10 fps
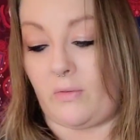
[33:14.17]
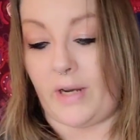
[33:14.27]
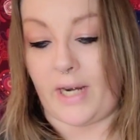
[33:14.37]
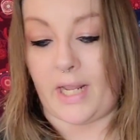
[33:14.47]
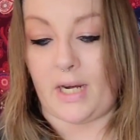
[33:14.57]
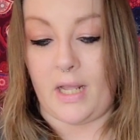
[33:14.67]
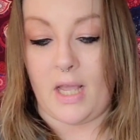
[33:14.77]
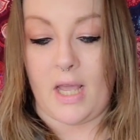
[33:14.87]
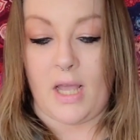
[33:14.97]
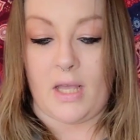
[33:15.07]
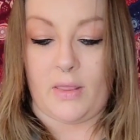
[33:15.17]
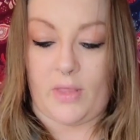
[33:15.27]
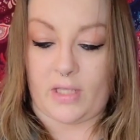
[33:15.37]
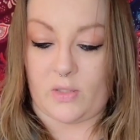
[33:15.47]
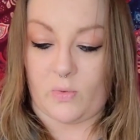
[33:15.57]
and read it.
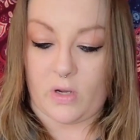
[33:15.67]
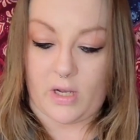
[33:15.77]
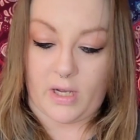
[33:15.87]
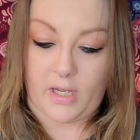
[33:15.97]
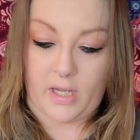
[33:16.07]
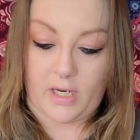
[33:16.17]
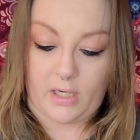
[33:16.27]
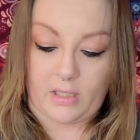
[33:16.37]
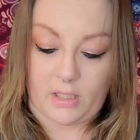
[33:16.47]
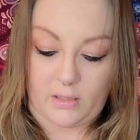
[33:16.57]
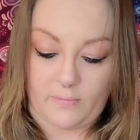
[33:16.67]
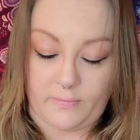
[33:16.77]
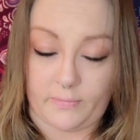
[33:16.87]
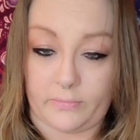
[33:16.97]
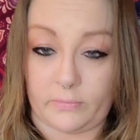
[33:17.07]
This one
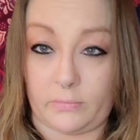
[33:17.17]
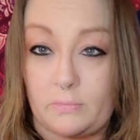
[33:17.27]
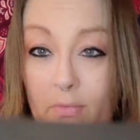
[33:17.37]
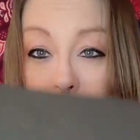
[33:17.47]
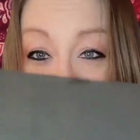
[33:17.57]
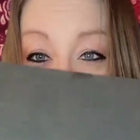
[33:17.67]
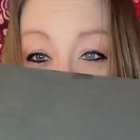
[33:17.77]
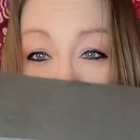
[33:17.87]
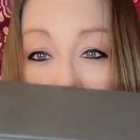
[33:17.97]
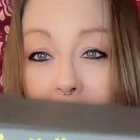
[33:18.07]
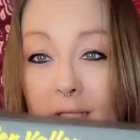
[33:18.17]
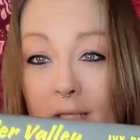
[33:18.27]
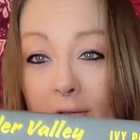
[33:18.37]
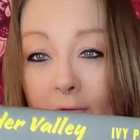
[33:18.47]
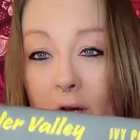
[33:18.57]
looks like this
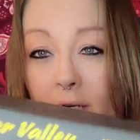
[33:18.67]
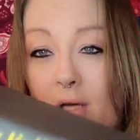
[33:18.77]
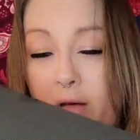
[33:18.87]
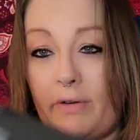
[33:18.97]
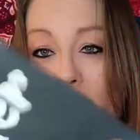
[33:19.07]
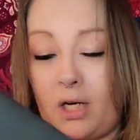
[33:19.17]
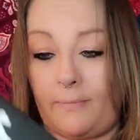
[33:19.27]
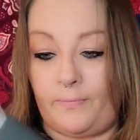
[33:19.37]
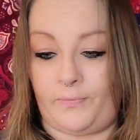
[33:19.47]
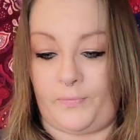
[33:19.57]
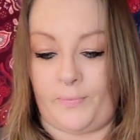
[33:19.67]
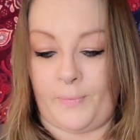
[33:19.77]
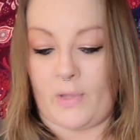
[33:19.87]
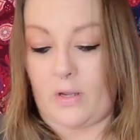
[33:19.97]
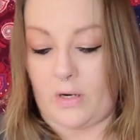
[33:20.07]
in the front cover,
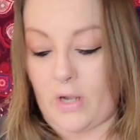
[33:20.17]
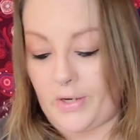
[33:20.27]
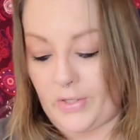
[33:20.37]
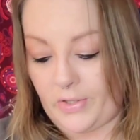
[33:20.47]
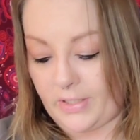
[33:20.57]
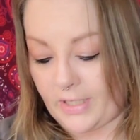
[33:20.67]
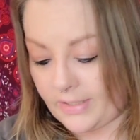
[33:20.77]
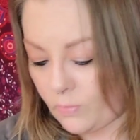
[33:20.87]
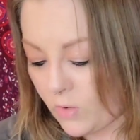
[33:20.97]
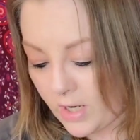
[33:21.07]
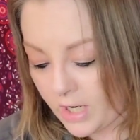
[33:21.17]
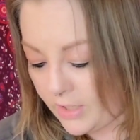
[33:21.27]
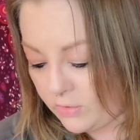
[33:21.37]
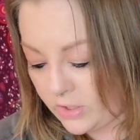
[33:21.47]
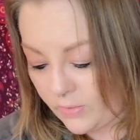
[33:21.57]
or under the dust. What
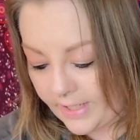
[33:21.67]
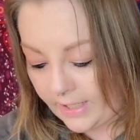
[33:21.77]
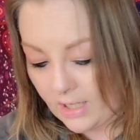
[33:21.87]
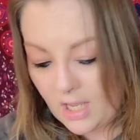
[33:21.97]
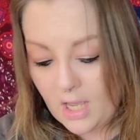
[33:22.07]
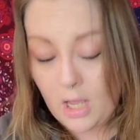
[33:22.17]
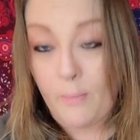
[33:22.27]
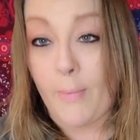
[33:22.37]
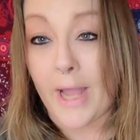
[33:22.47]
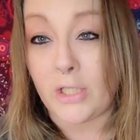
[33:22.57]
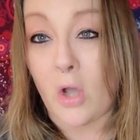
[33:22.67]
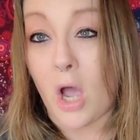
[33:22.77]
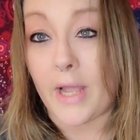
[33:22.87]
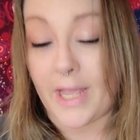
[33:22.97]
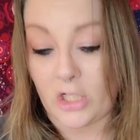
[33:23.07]
are you doing? My
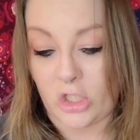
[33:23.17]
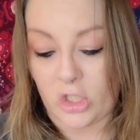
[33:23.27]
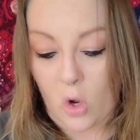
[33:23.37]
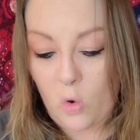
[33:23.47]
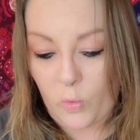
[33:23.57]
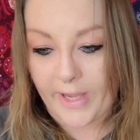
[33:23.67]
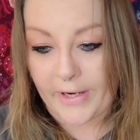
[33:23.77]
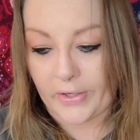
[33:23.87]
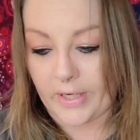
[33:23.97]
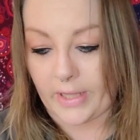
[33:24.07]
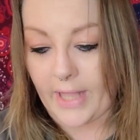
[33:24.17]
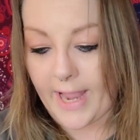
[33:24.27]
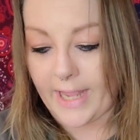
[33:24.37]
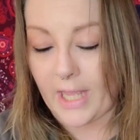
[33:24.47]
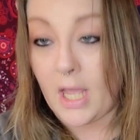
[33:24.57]
dog is so weird.
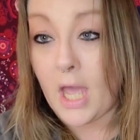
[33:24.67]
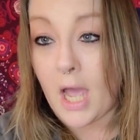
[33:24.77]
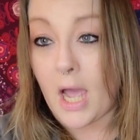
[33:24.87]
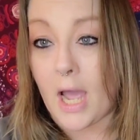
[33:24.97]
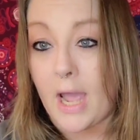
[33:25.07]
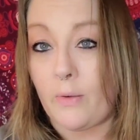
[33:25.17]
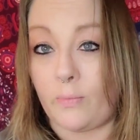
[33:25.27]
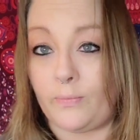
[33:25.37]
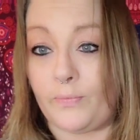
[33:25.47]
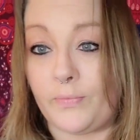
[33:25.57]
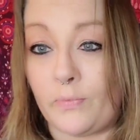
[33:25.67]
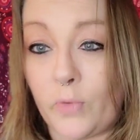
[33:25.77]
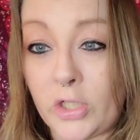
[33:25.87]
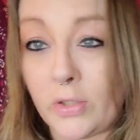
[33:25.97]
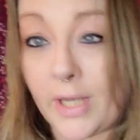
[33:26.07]
Like, I
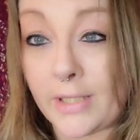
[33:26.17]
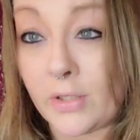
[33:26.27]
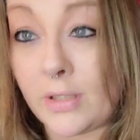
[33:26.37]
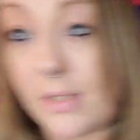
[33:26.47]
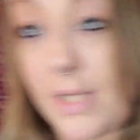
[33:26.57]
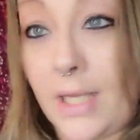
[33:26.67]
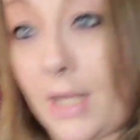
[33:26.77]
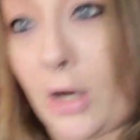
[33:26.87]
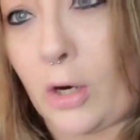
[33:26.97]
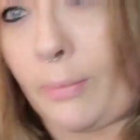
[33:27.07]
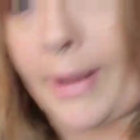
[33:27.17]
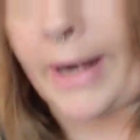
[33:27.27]
wish you guys could see her